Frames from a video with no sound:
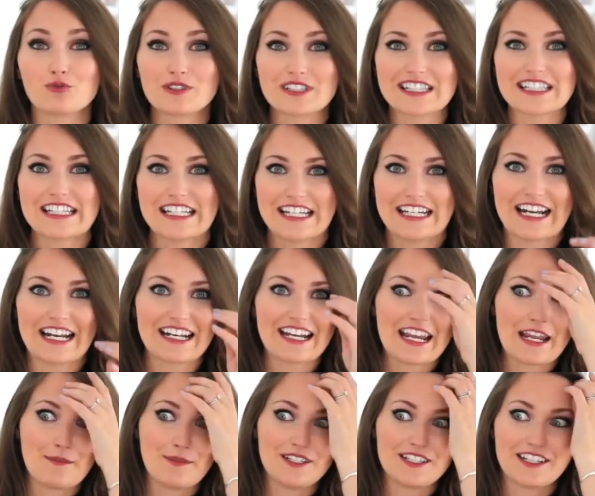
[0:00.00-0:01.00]
when CNN
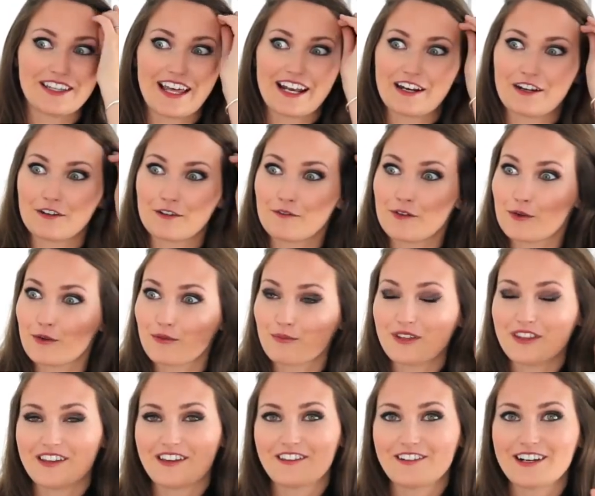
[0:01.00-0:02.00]
came and did that interview with
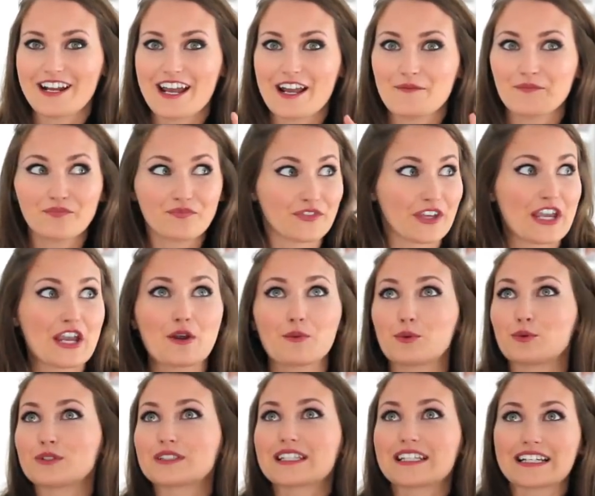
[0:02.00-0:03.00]
me the other day, the
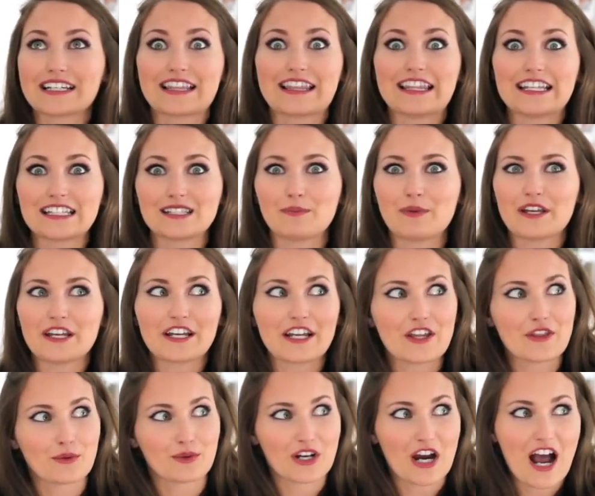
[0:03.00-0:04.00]
camera was like this big
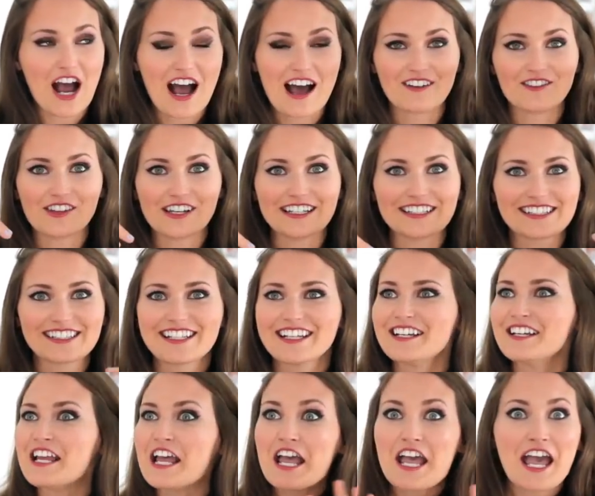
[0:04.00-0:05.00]
and there were hot lights,
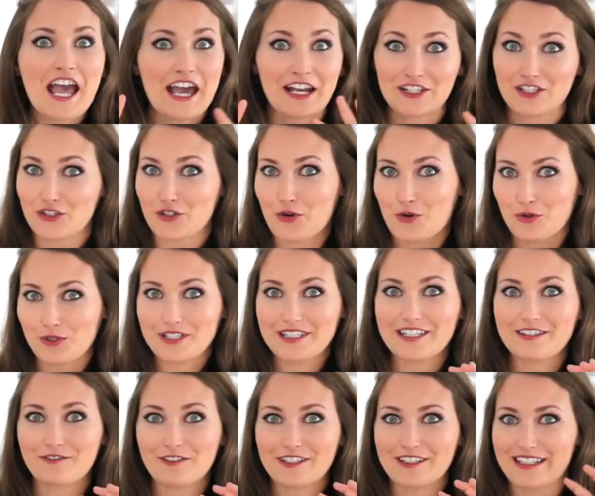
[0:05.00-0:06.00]
and it's totally
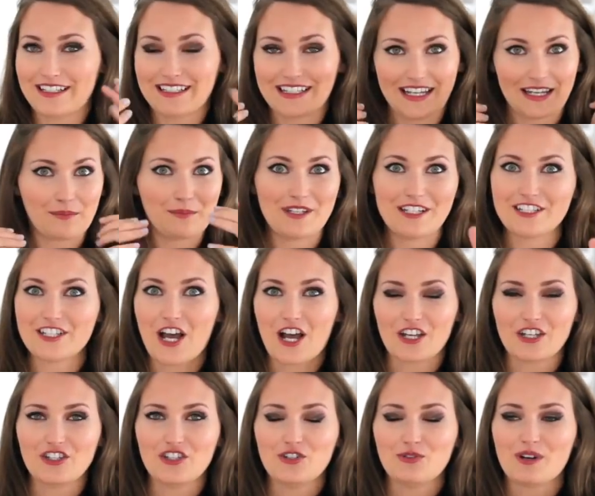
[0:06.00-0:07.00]
different than like me
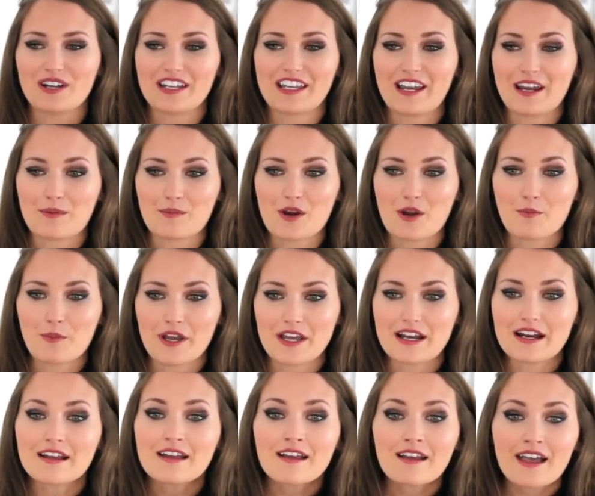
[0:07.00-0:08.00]
talking to you on camera.
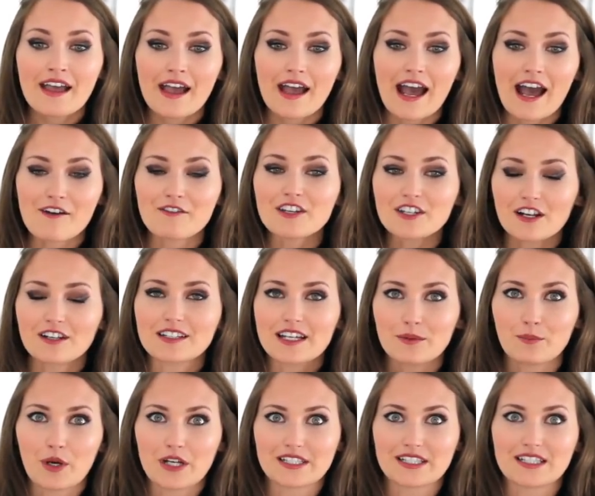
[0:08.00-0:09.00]
But having an
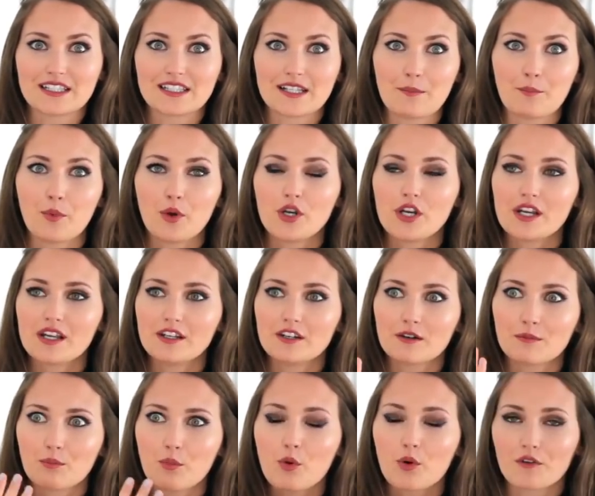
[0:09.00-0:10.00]
online presence and putting
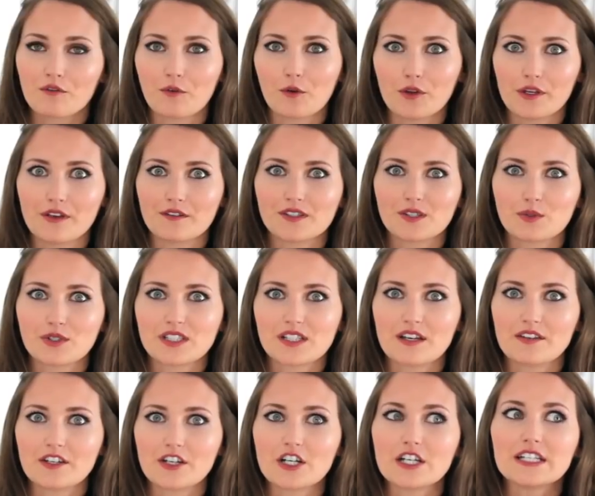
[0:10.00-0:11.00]
your portfolio of sorts
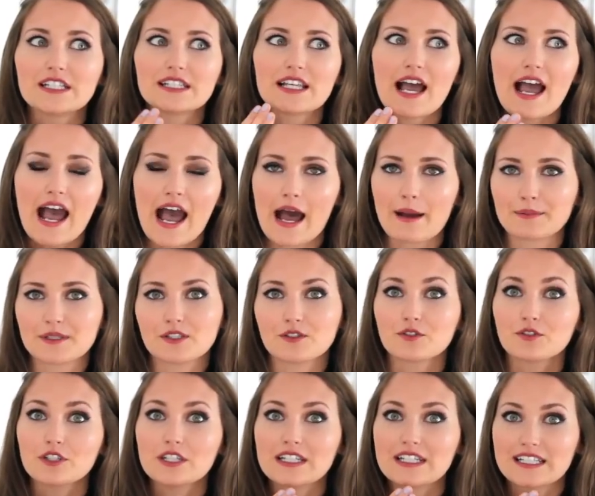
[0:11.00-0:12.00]
on there is
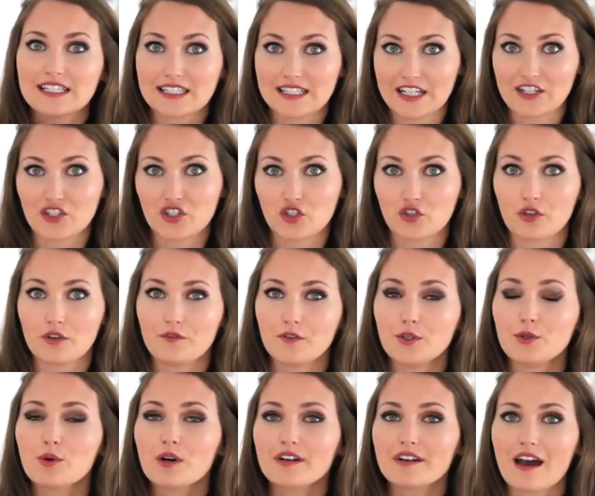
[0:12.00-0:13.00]
absolutely essential. If
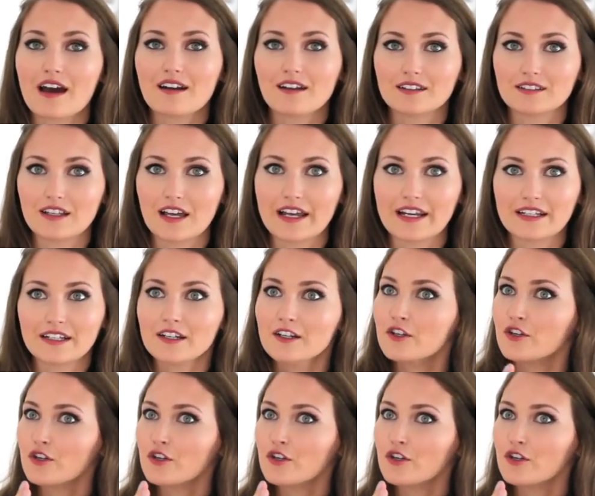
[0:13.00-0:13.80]
you are not online,